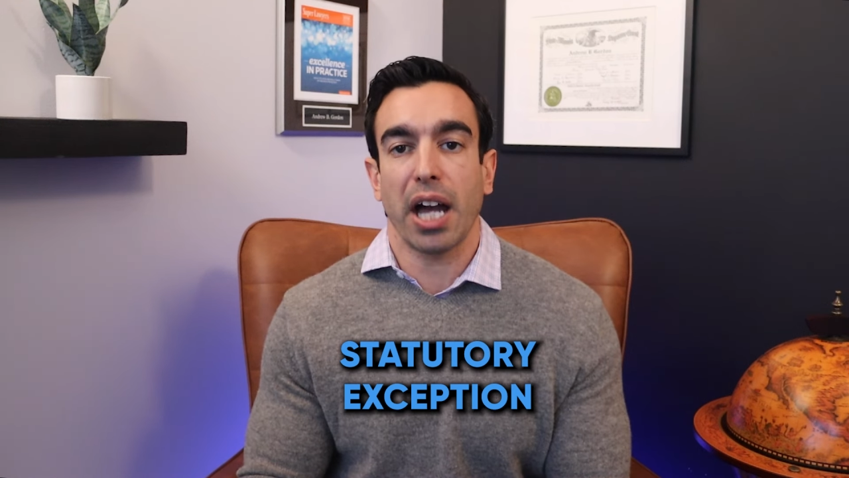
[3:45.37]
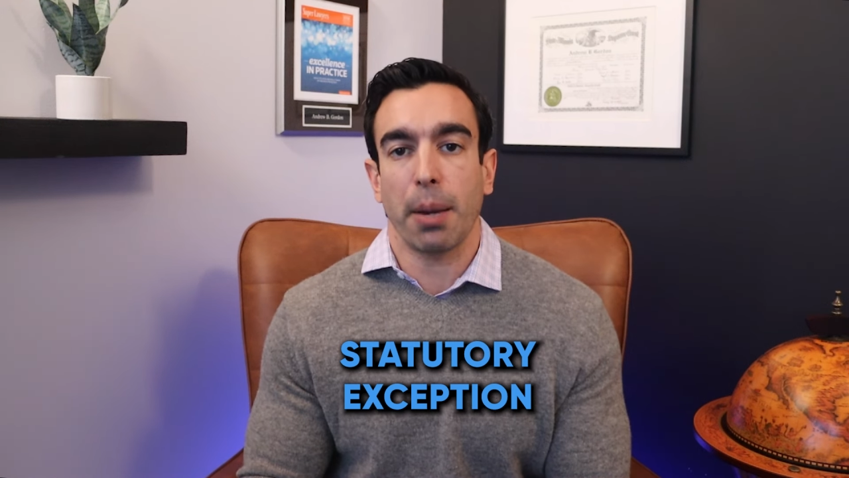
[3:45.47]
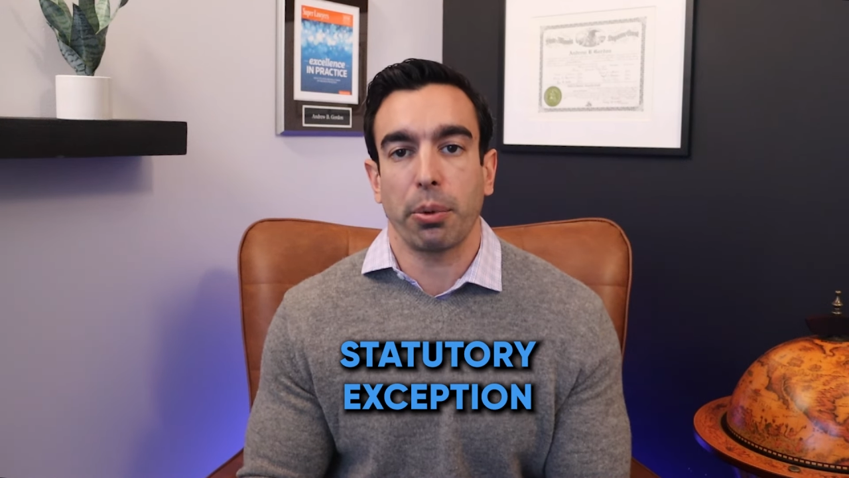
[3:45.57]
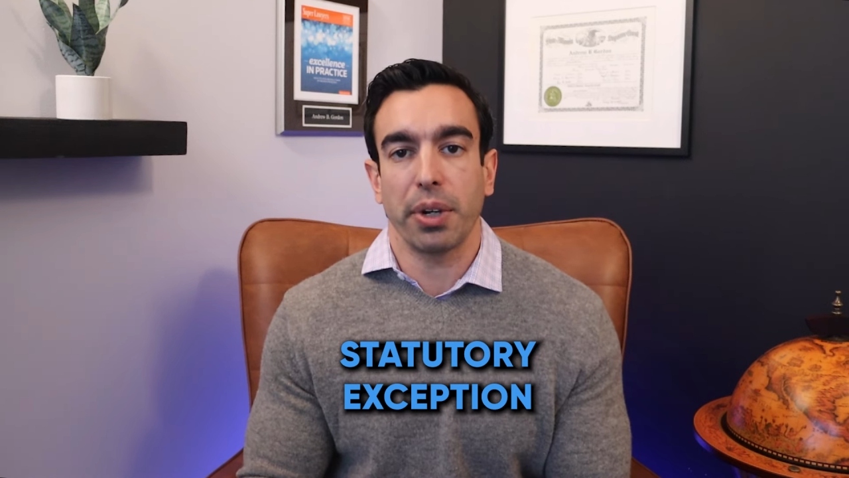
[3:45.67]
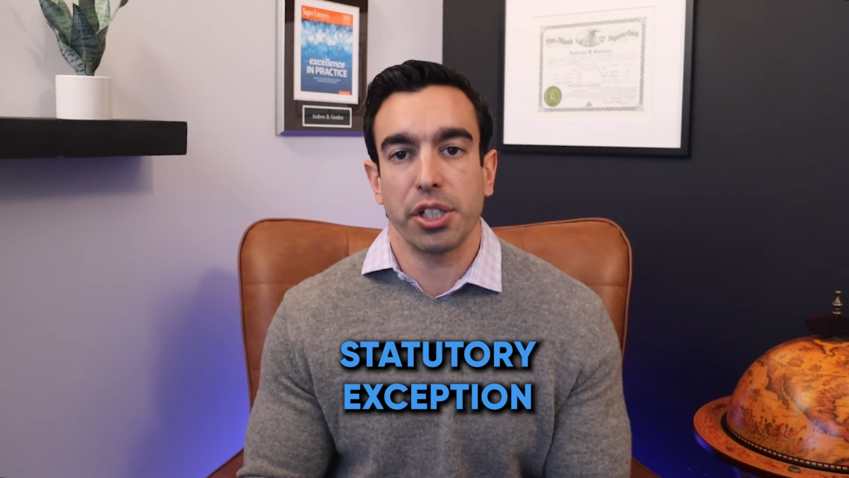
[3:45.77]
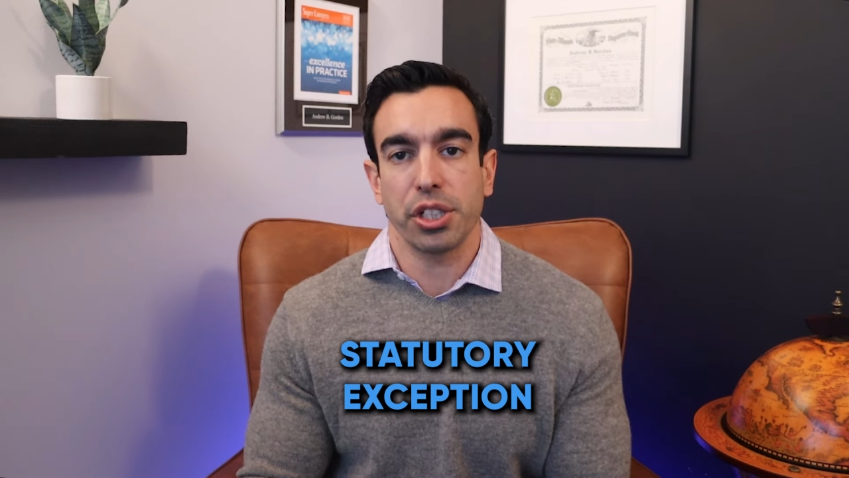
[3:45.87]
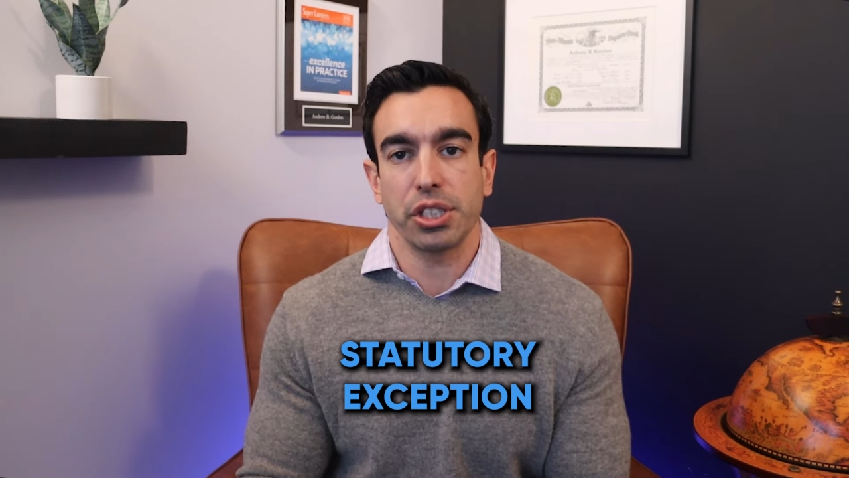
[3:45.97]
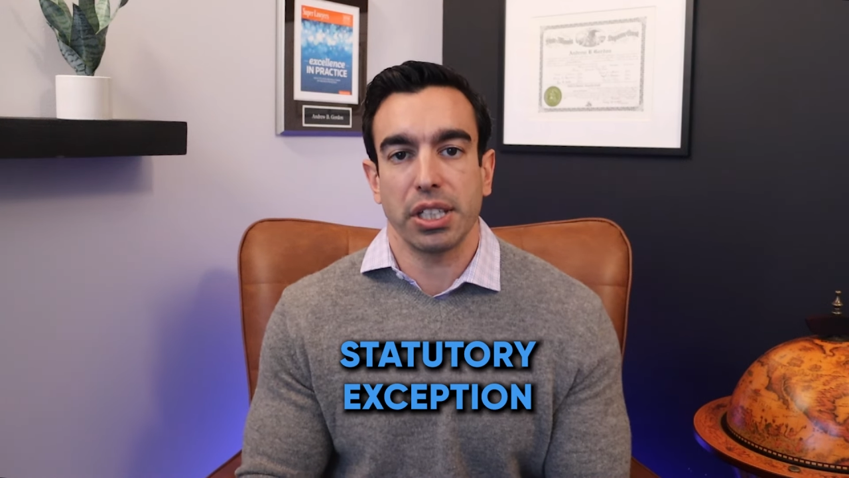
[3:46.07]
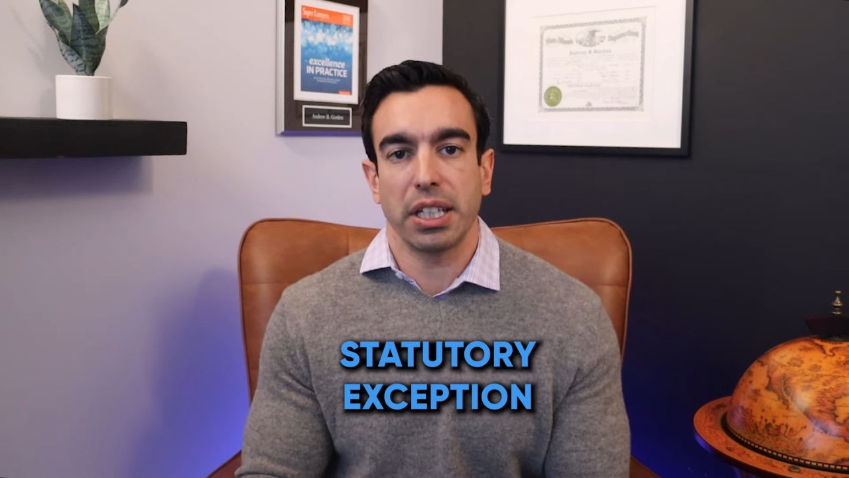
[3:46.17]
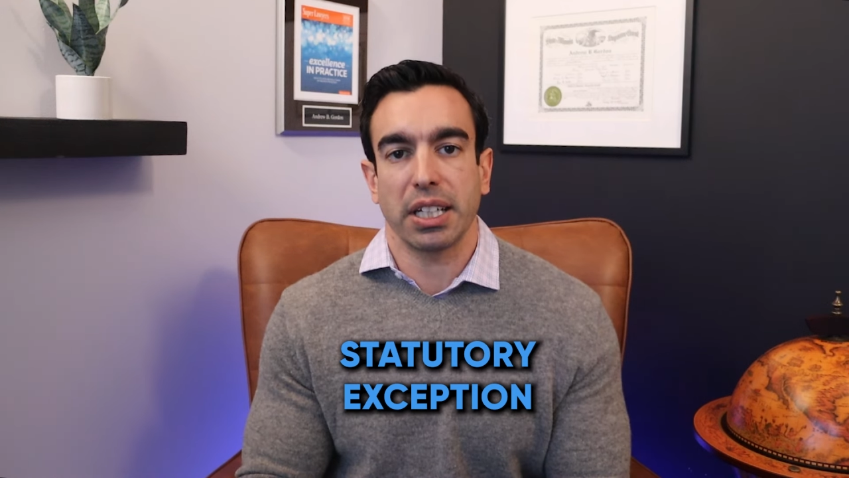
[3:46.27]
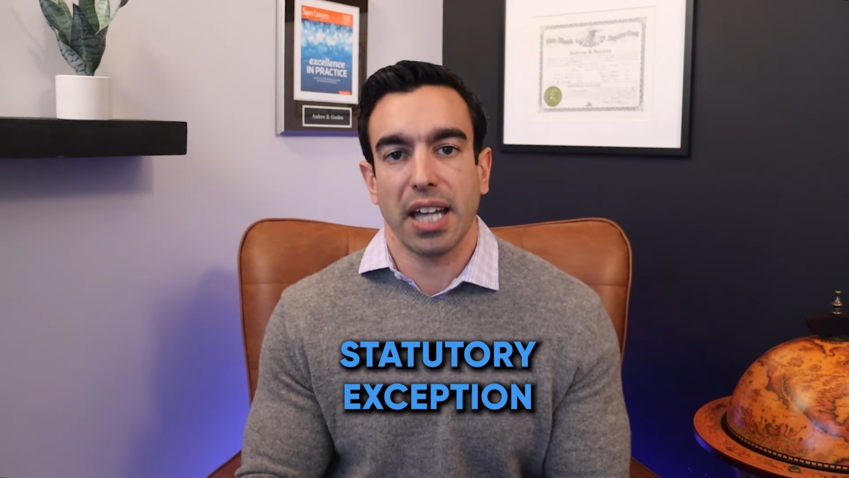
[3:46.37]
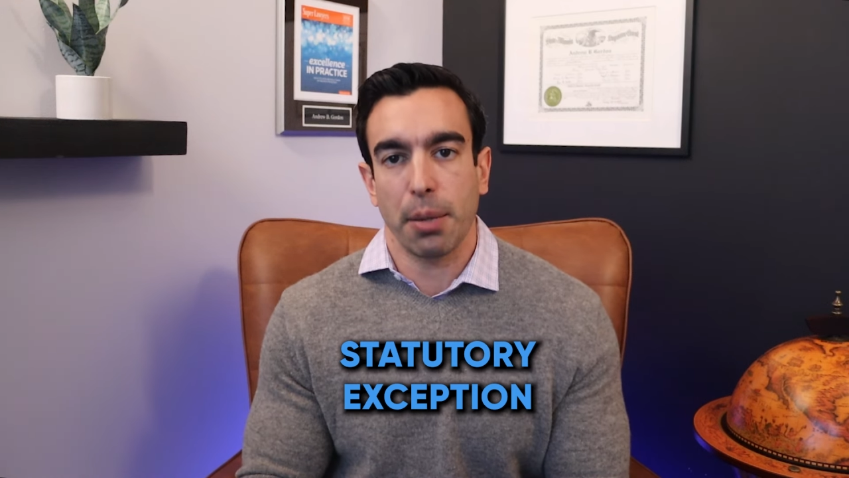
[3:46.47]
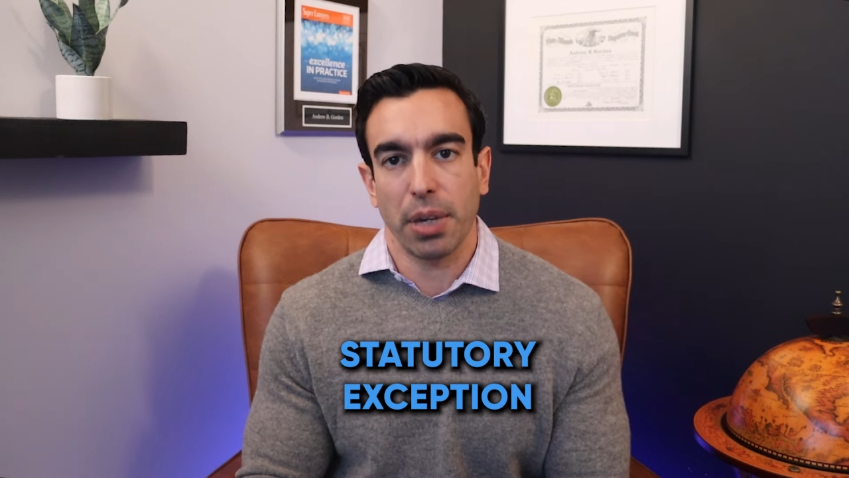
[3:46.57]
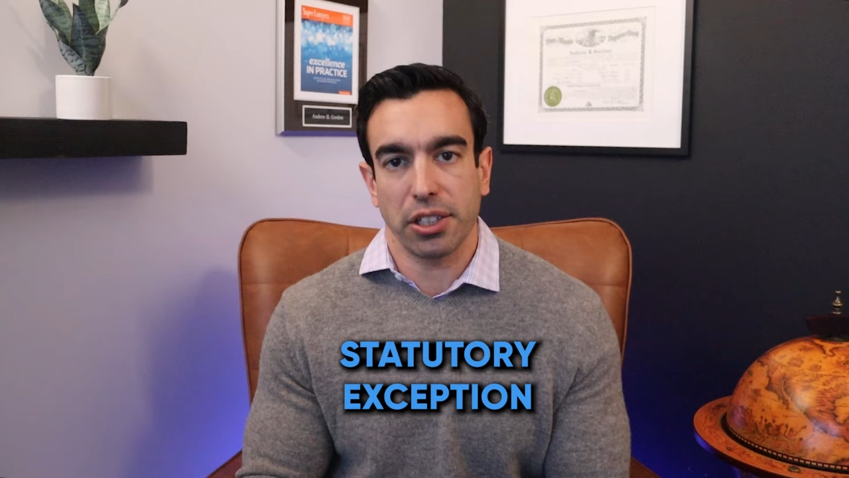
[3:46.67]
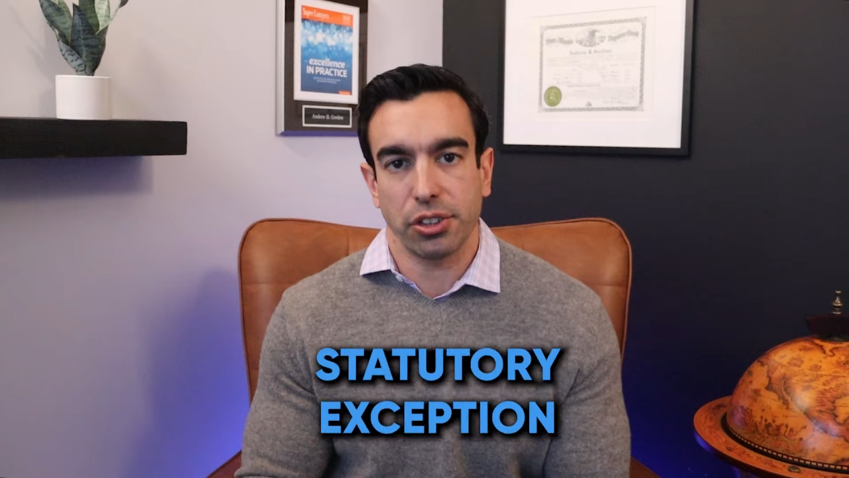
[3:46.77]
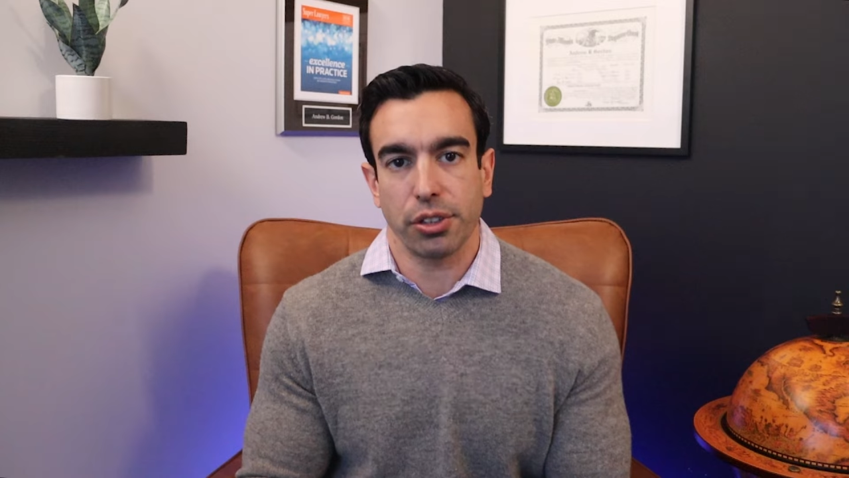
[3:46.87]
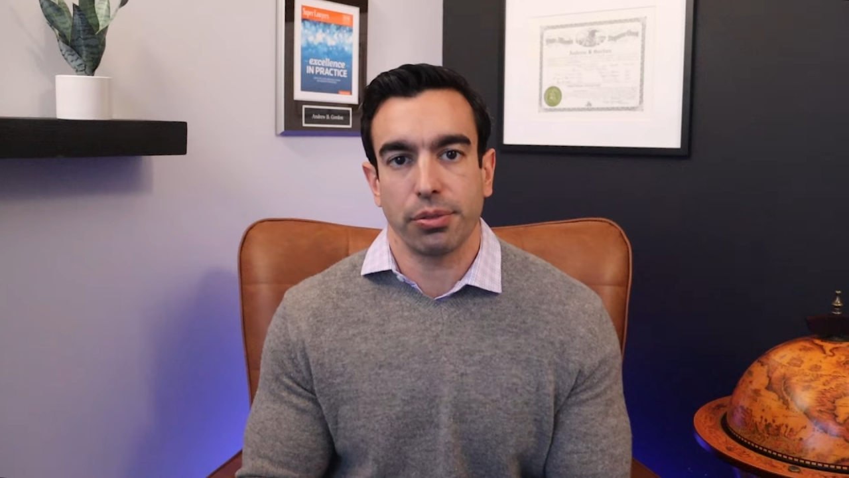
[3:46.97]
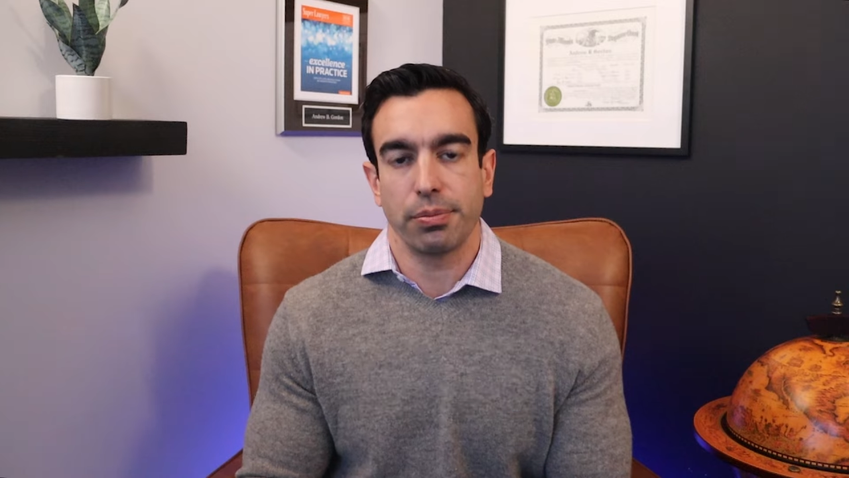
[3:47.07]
operations in a combat zone.